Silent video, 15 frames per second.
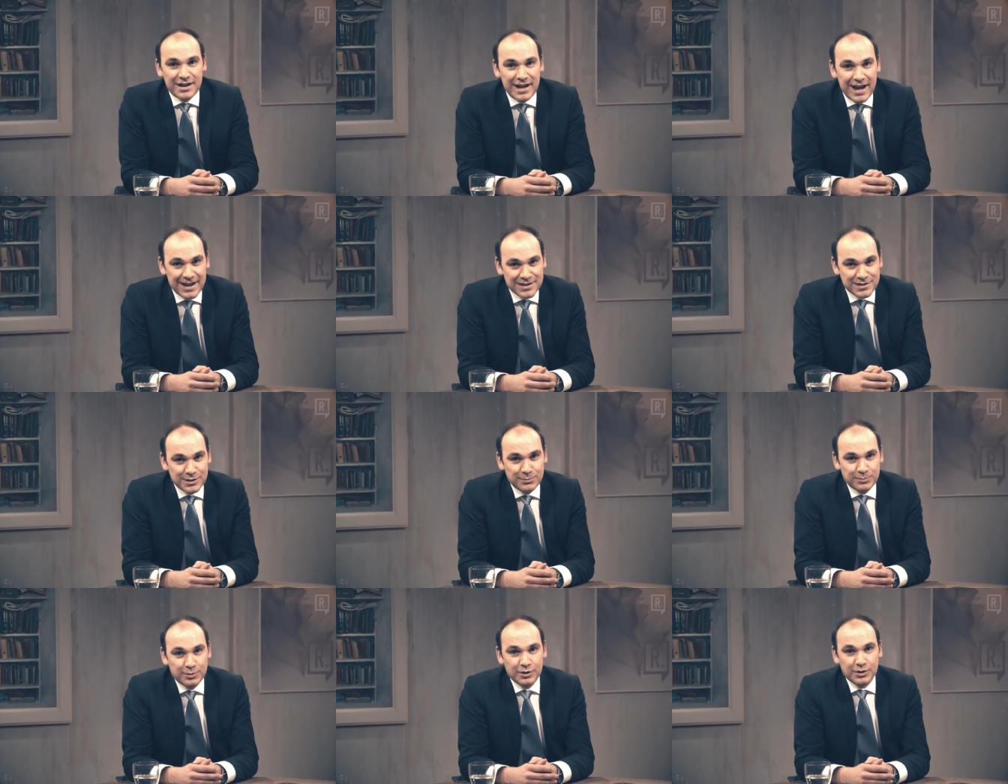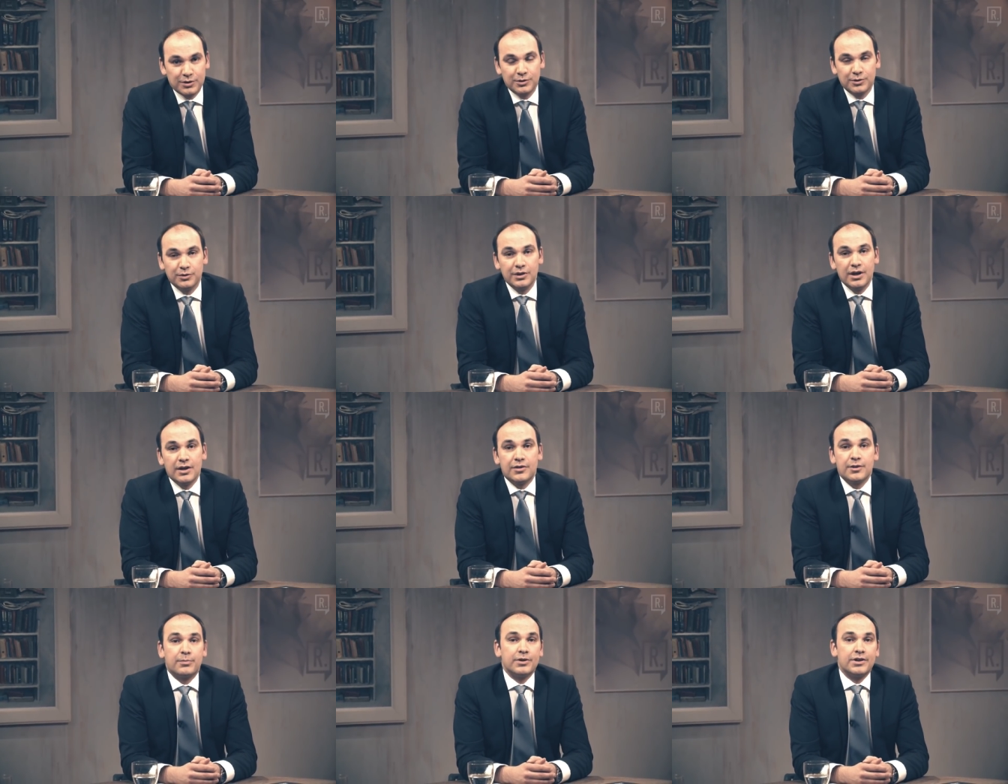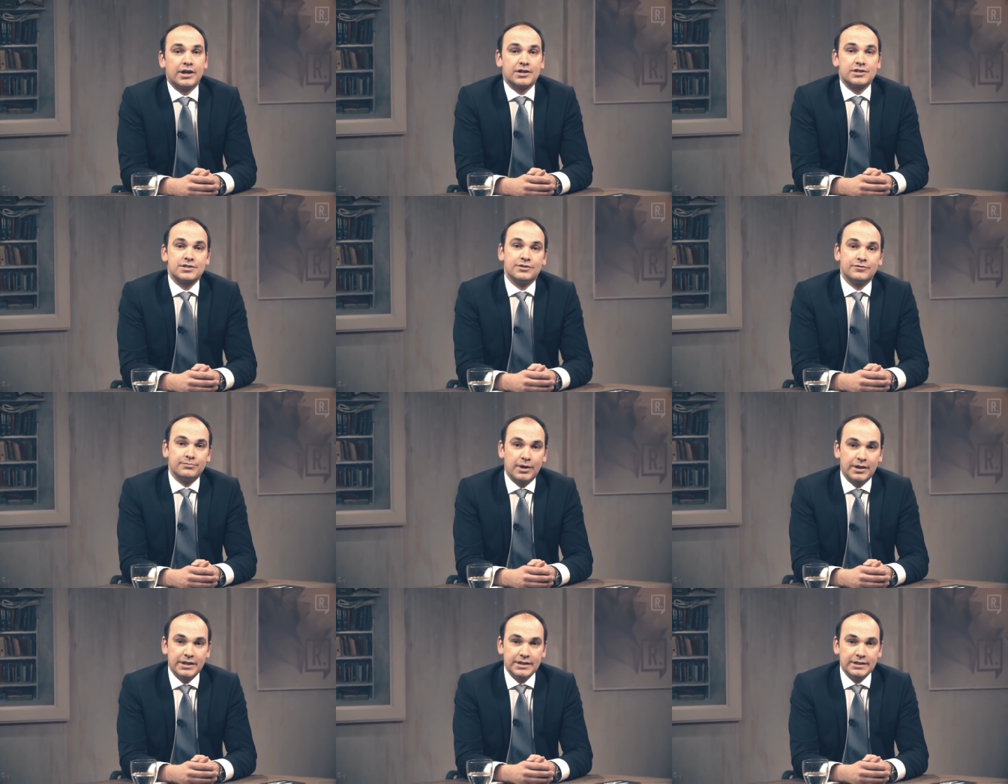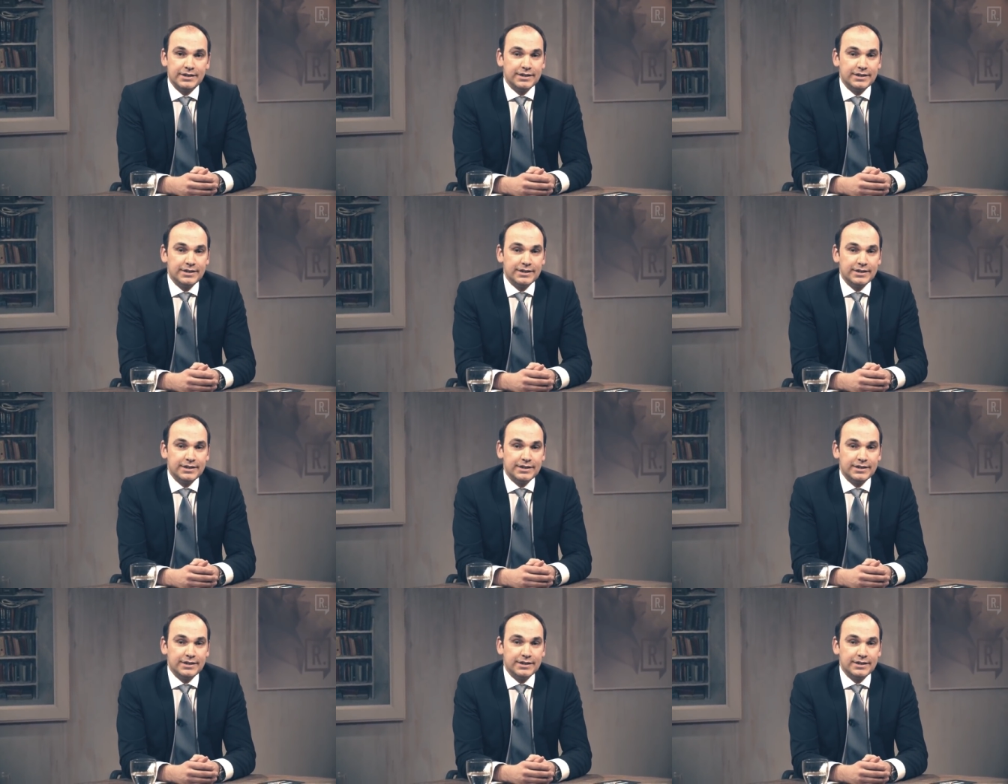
an excellent book called The Production of Money.